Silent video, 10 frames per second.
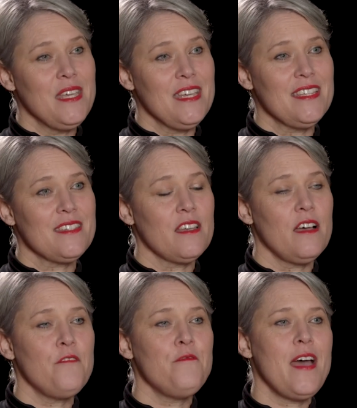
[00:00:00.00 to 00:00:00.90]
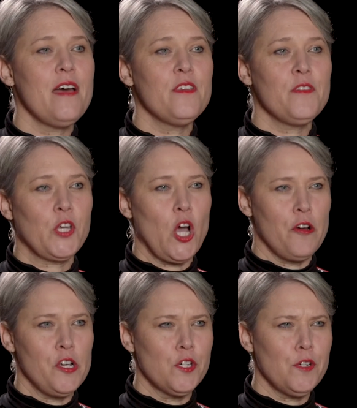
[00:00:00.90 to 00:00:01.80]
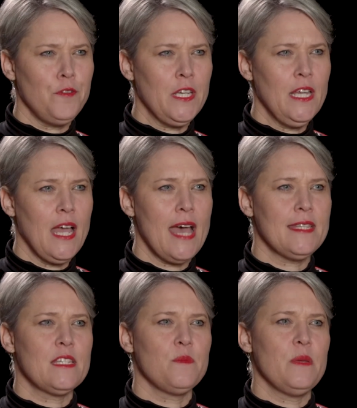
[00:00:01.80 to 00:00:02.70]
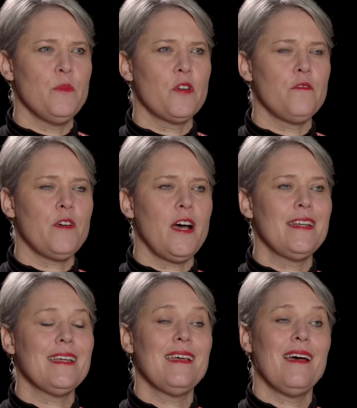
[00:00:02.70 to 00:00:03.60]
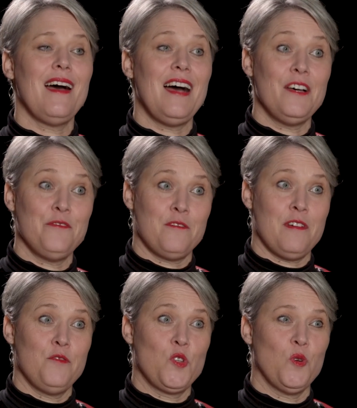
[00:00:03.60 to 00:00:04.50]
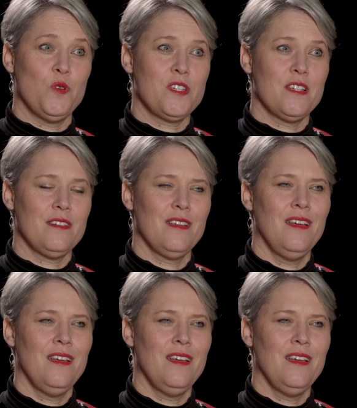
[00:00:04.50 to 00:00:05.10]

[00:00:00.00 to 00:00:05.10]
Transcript: years I've found that the choreography has to be modified after I've taught it.